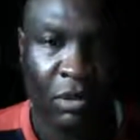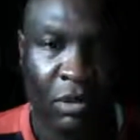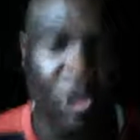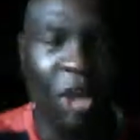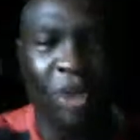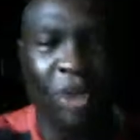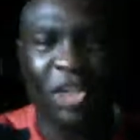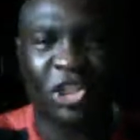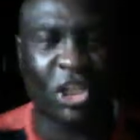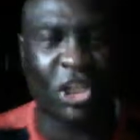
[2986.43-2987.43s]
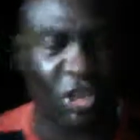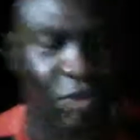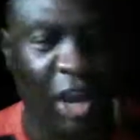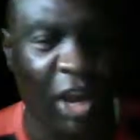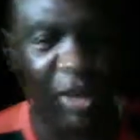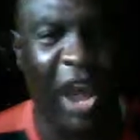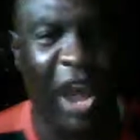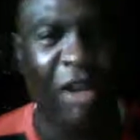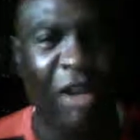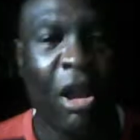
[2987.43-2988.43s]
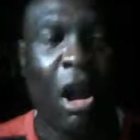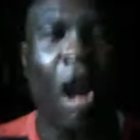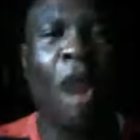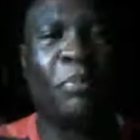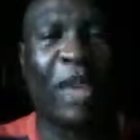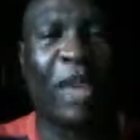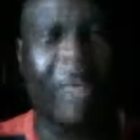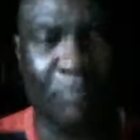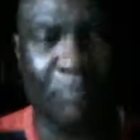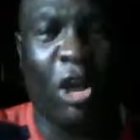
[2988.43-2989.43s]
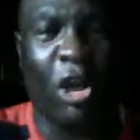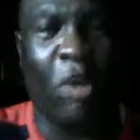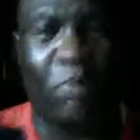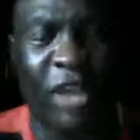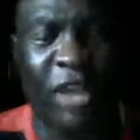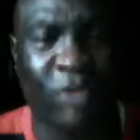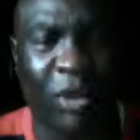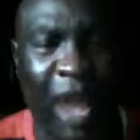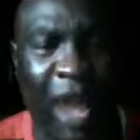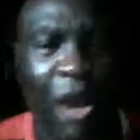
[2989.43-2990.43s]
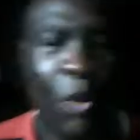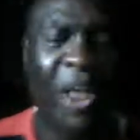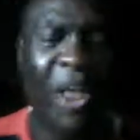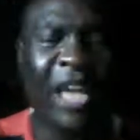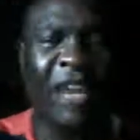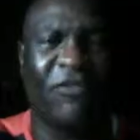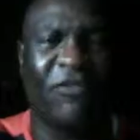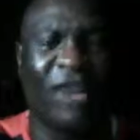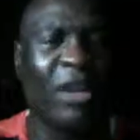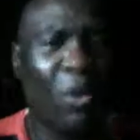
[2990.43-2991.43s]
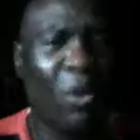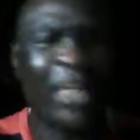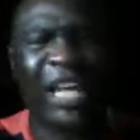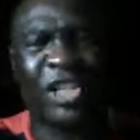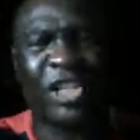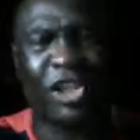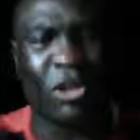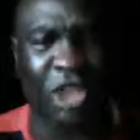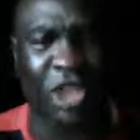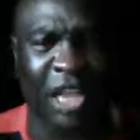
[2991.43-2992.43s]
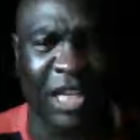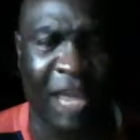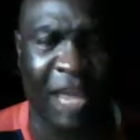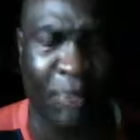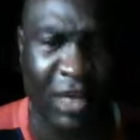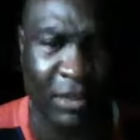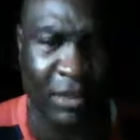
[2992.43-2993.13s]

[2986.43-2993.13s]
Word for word: You don't want these sisters running around all pregnant, big old breasts running around. What kind of fight? What kind of soldier can they be?